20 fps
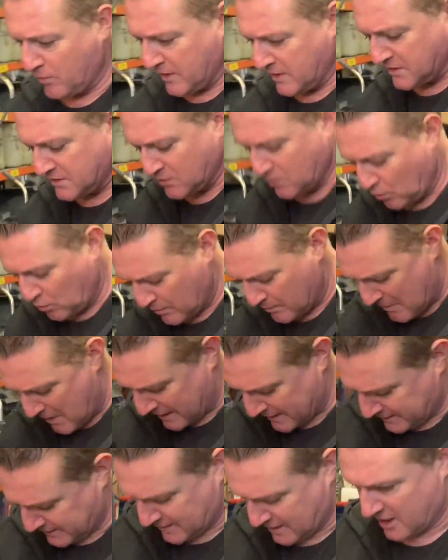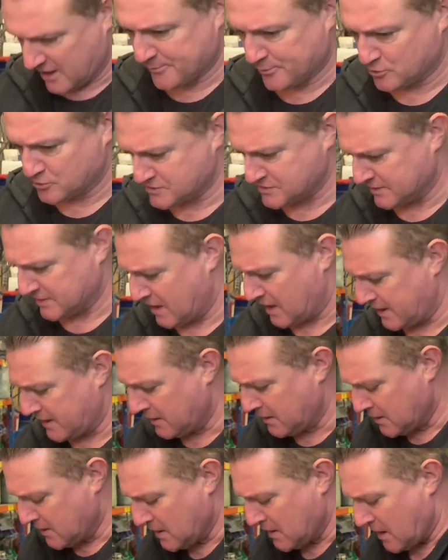we're going to do all the main cables today.
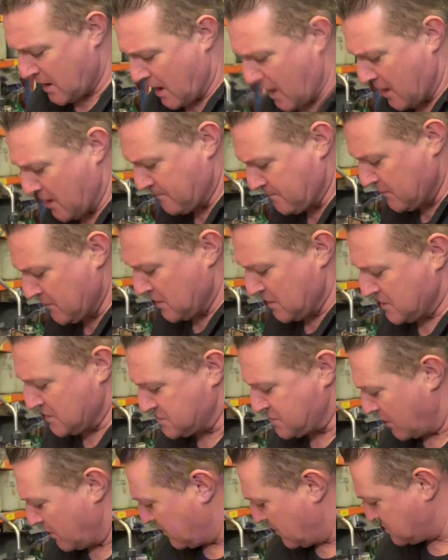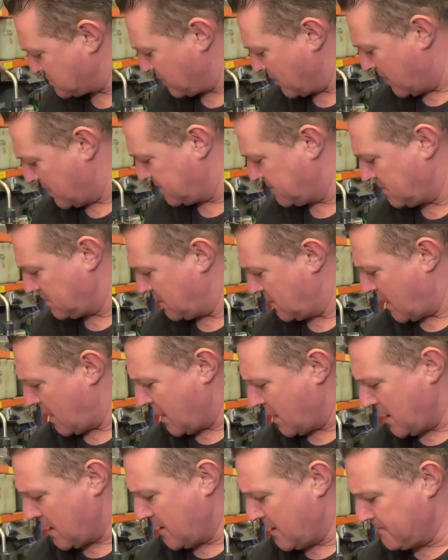So this one's
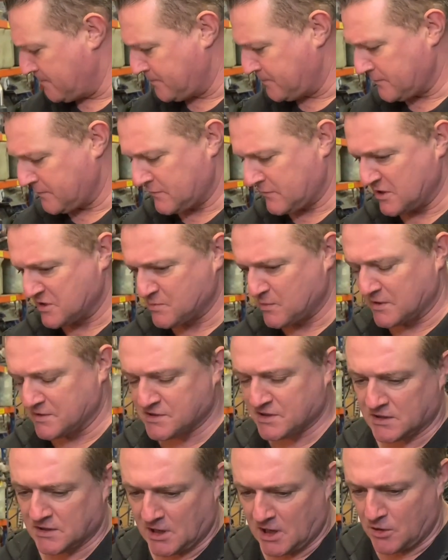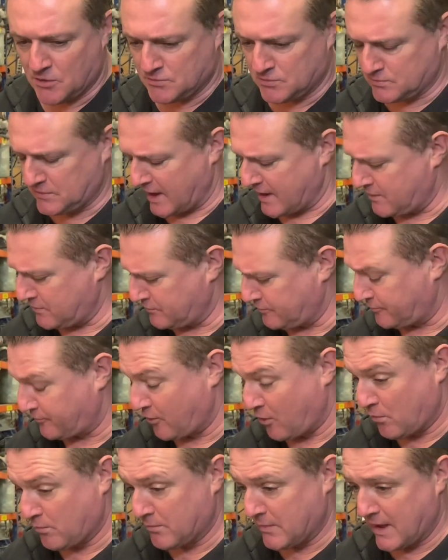going to go down
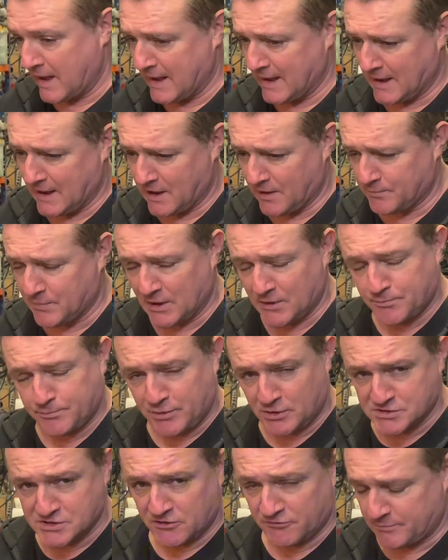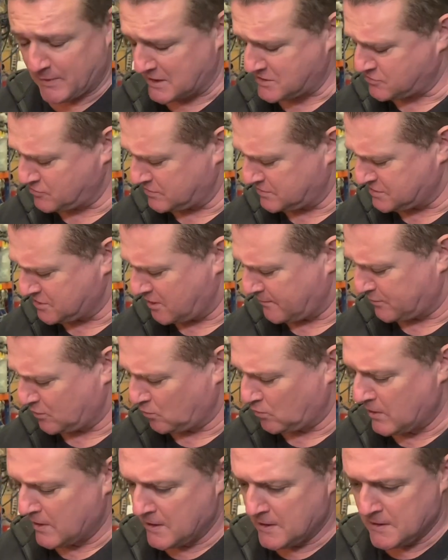from our positive battery
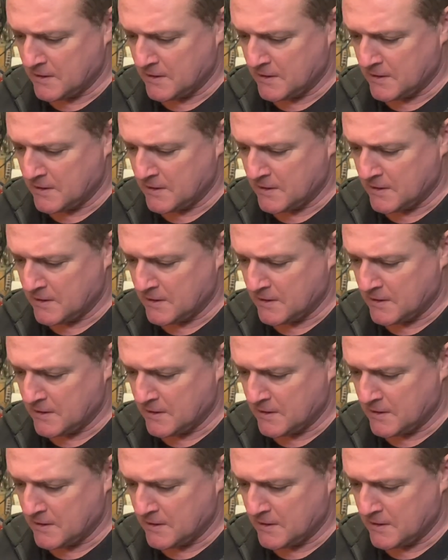terminal